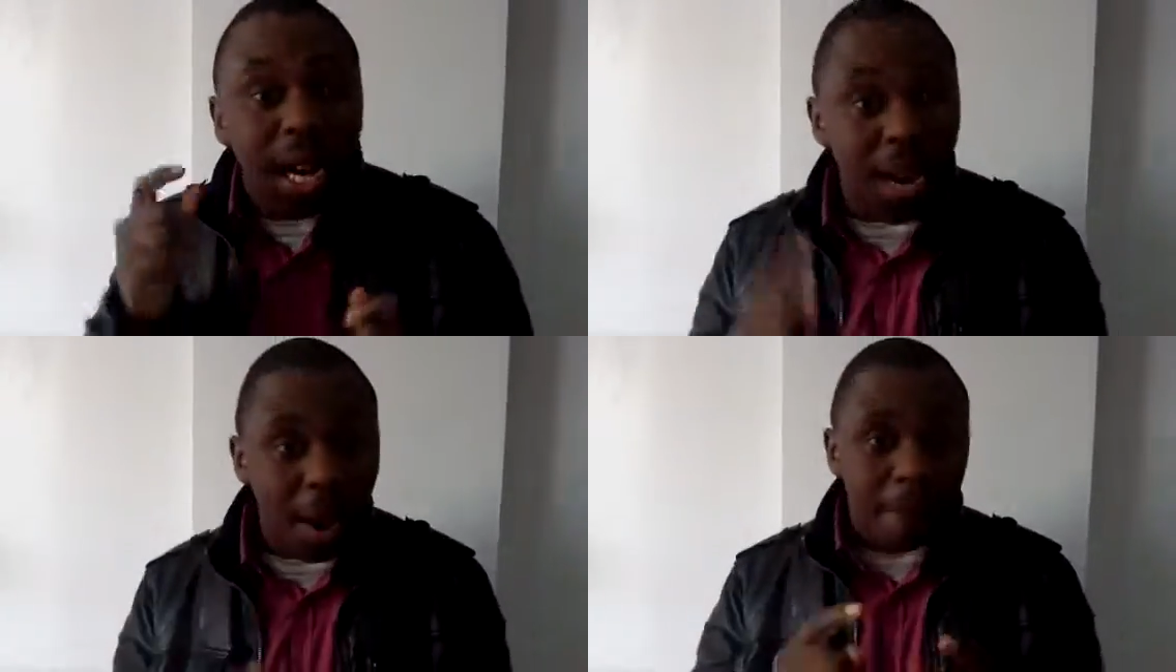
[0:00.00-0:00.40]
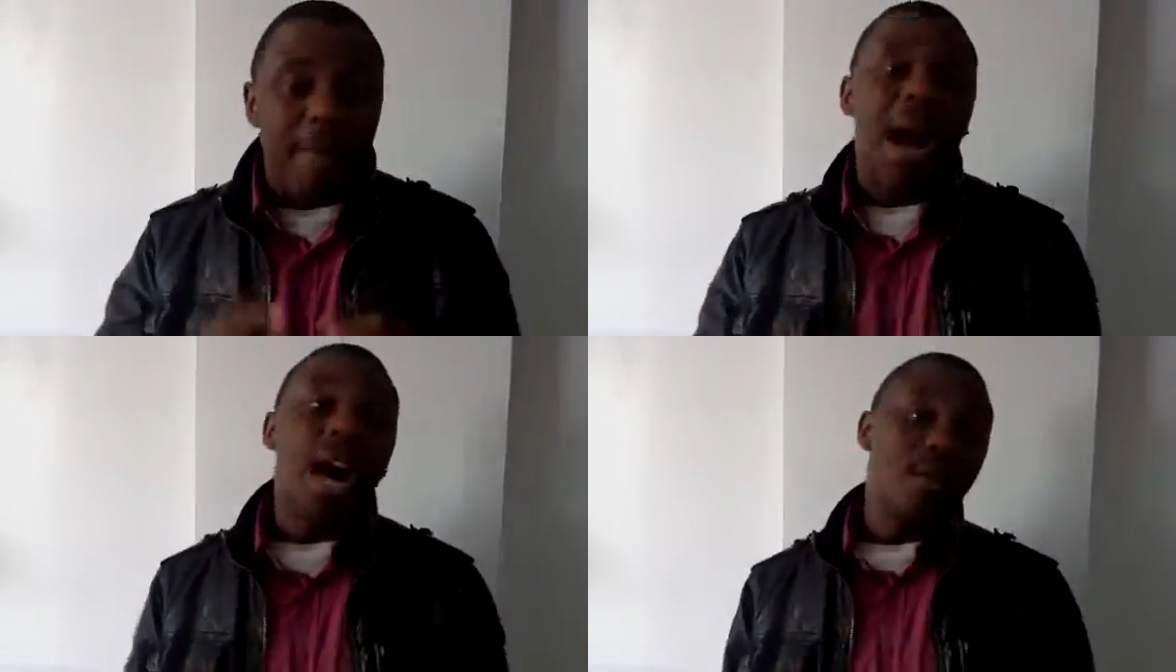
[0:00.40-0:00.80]
Come,
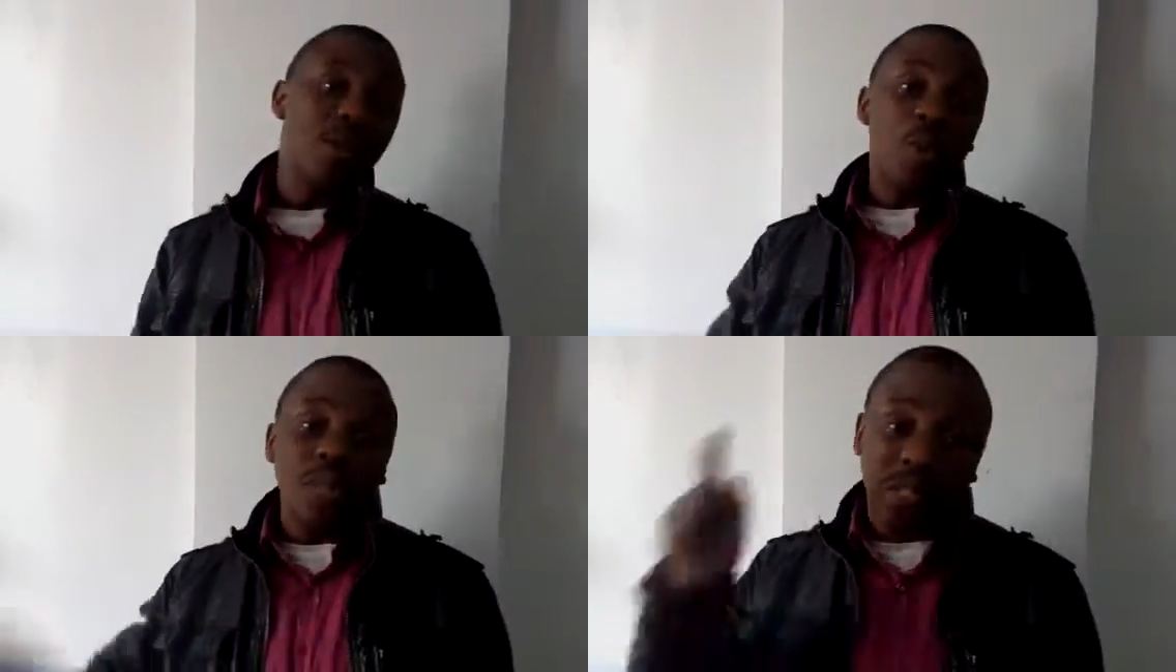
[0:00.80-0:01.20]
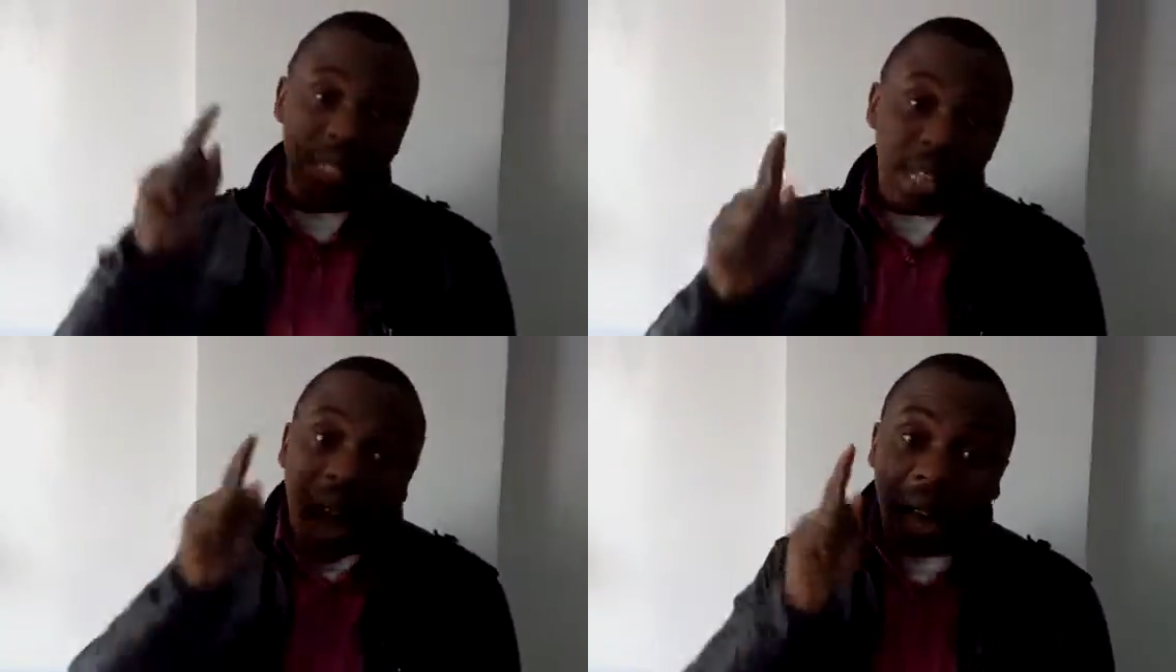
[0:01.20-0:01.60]
and you will see
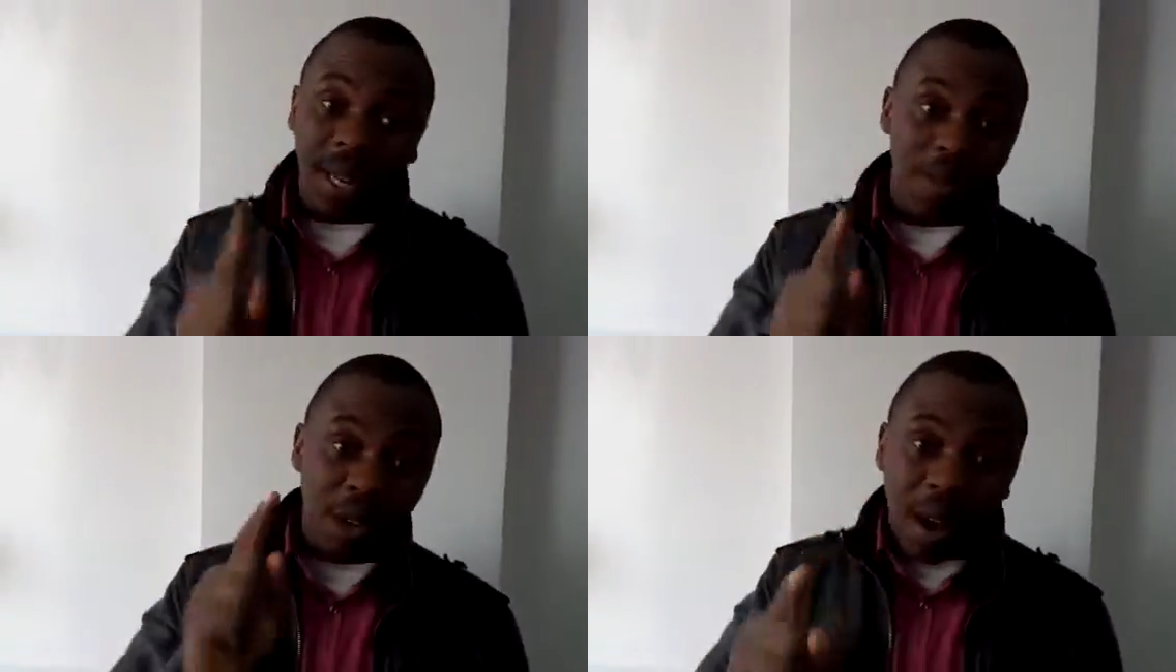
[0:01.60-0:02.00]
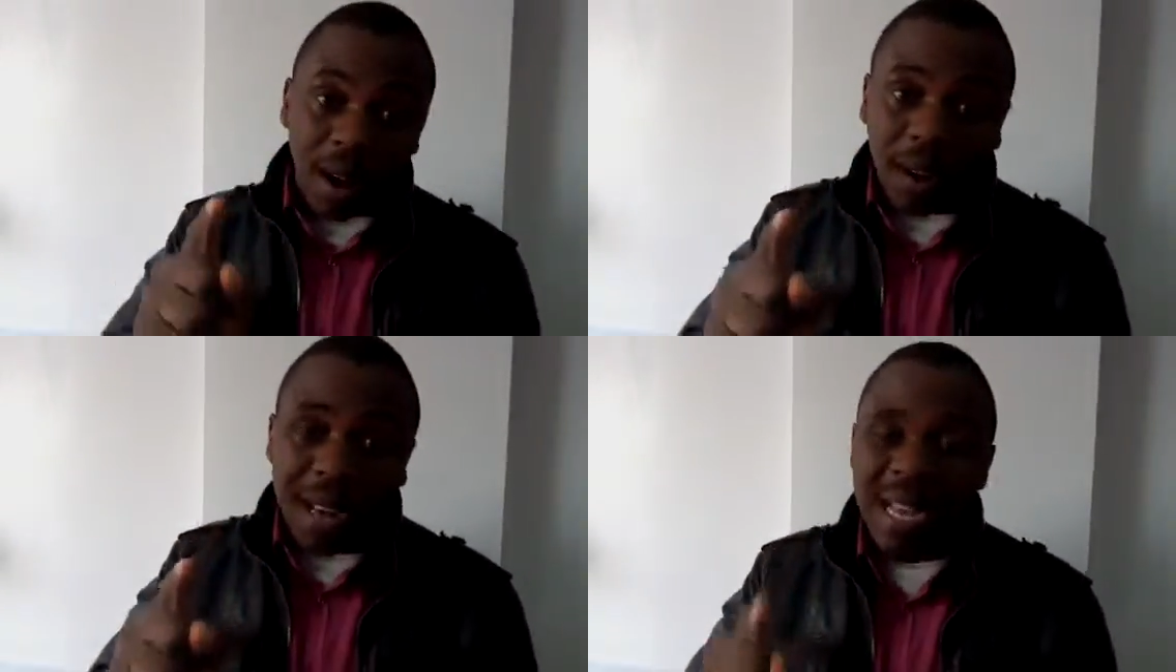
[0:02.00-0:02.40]
the hand of
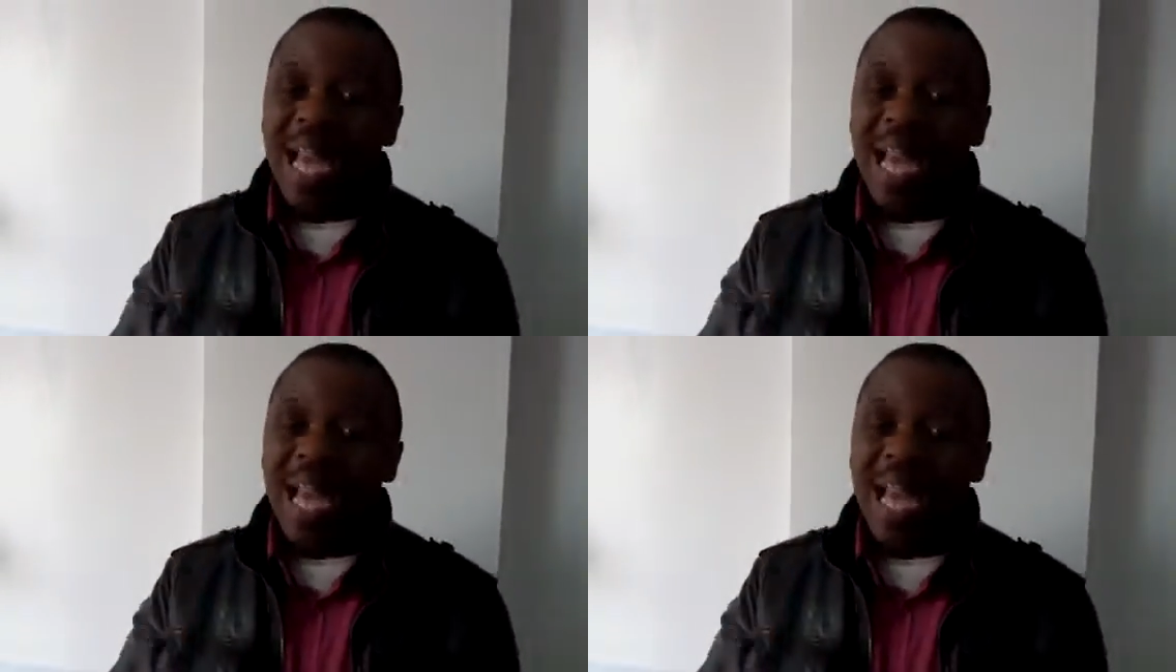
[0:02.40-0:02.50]
God.